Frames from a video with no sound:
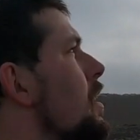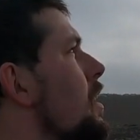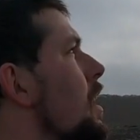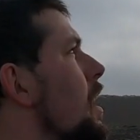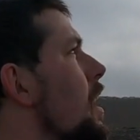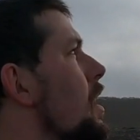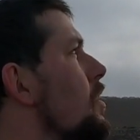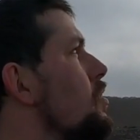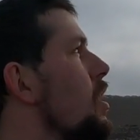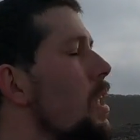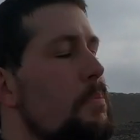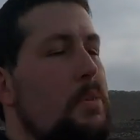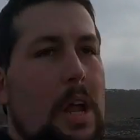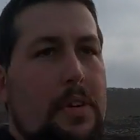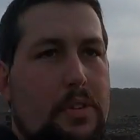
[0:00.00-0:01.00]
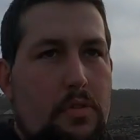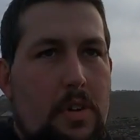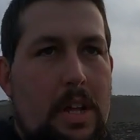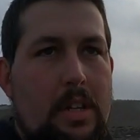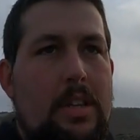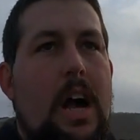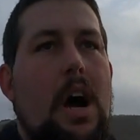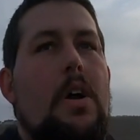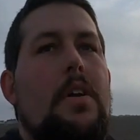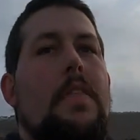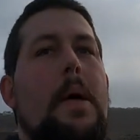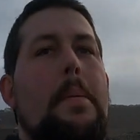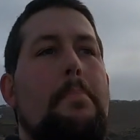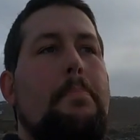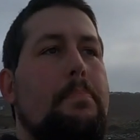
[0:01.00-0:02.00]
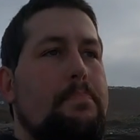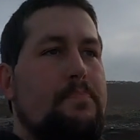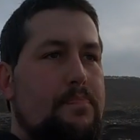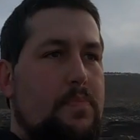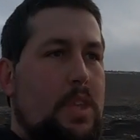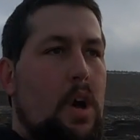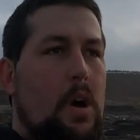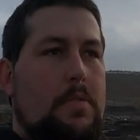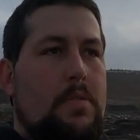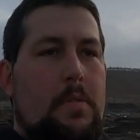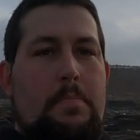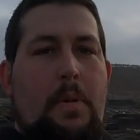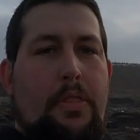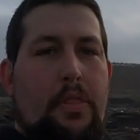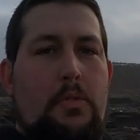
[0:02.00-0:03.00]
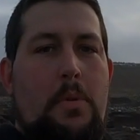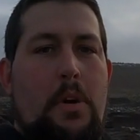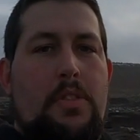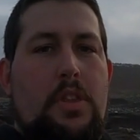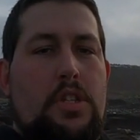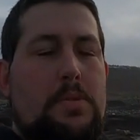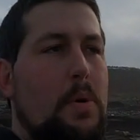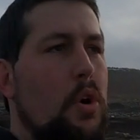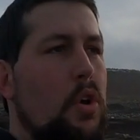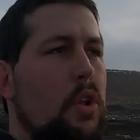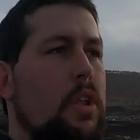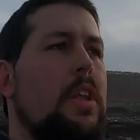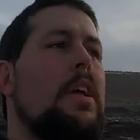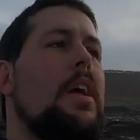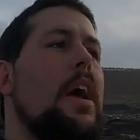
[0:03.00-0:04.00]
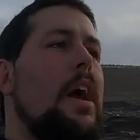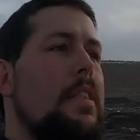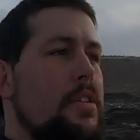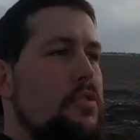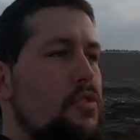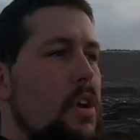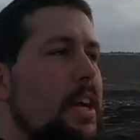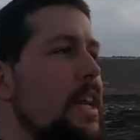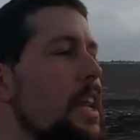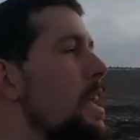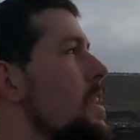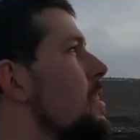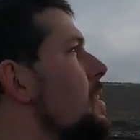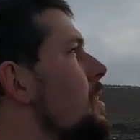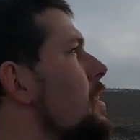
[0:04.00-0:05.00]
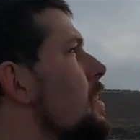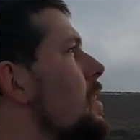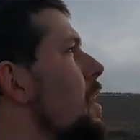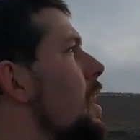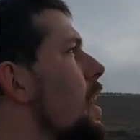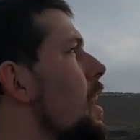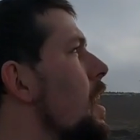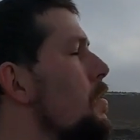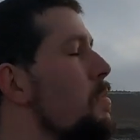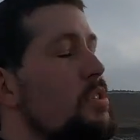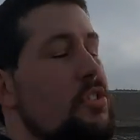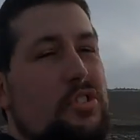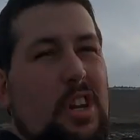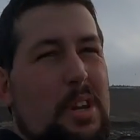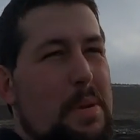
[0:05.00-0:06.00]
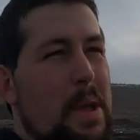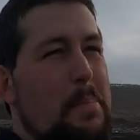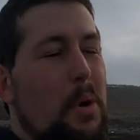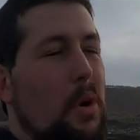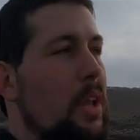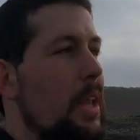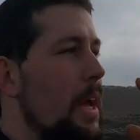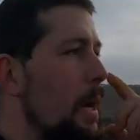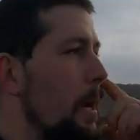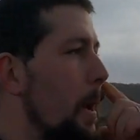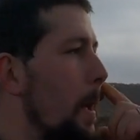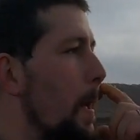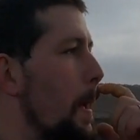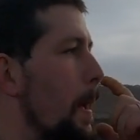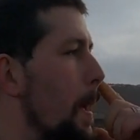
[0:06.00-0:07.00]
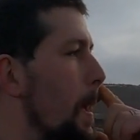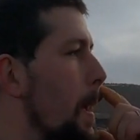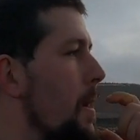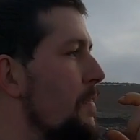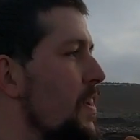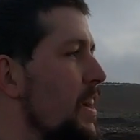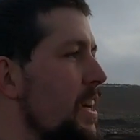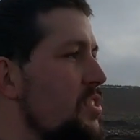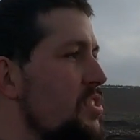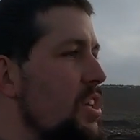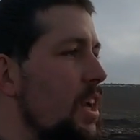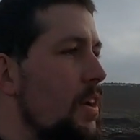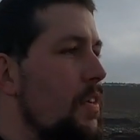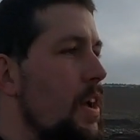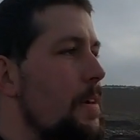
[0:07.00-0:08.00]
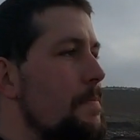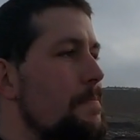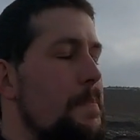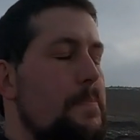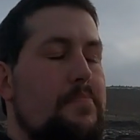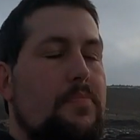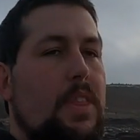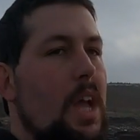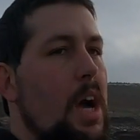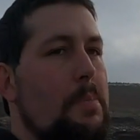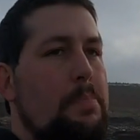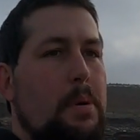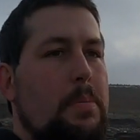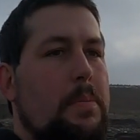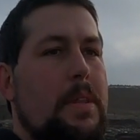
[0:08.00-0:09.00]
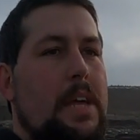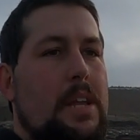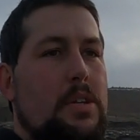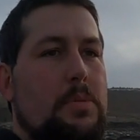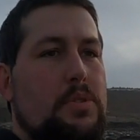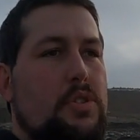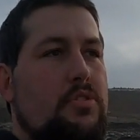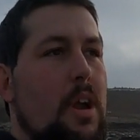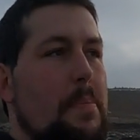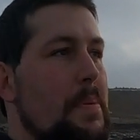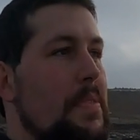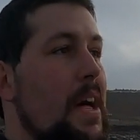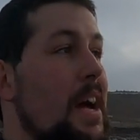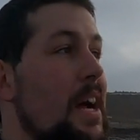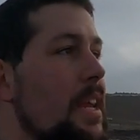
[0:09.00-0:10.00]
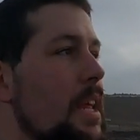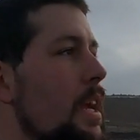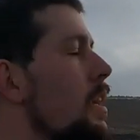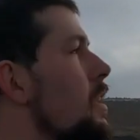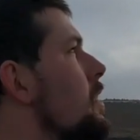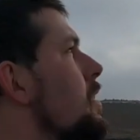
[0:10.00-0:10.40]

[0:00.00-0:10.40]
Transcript: So I'm going to have to reel down and then holding up my thumb on the spool and then drag it in, which is going to be a ball ache. If I get sick of it, I'll probably end up scrapping that idea.